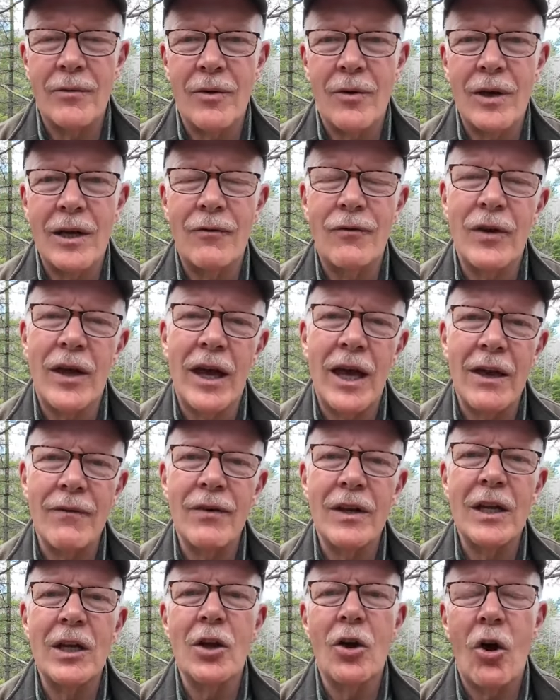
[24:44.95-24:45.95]
All right, if you have
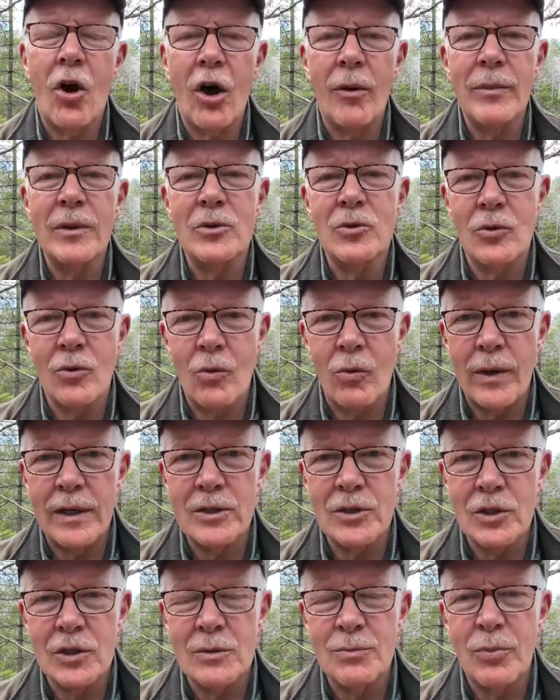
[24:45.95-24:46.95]
any comments or
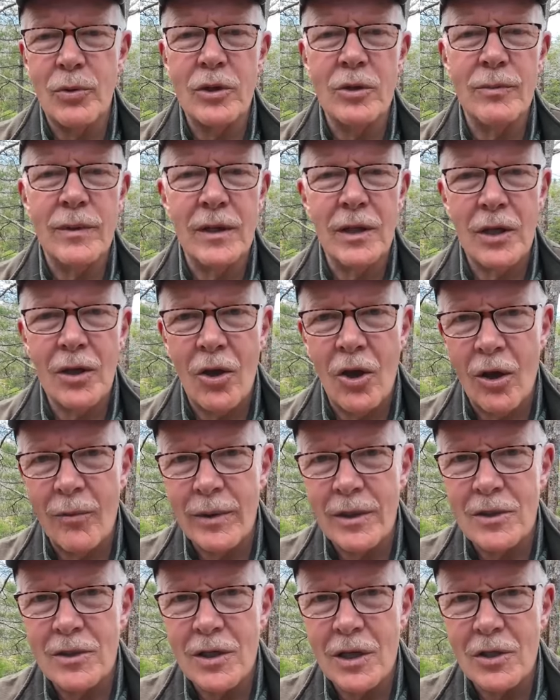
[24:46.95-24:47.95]
questions, put them in the
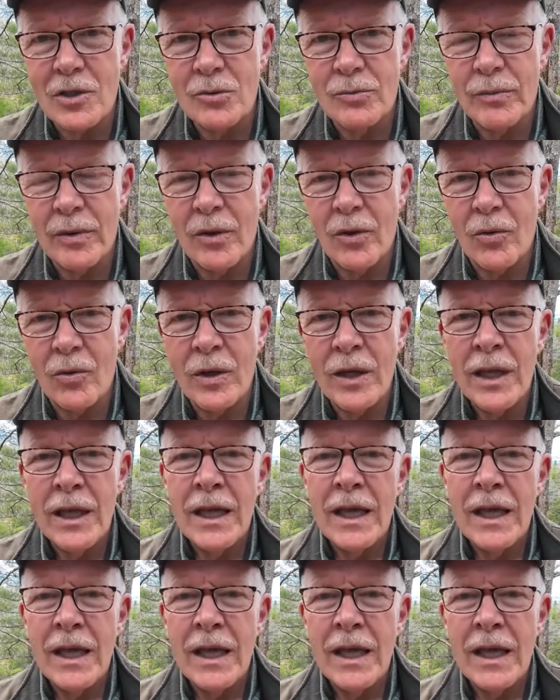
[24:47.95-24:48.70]
comments section below.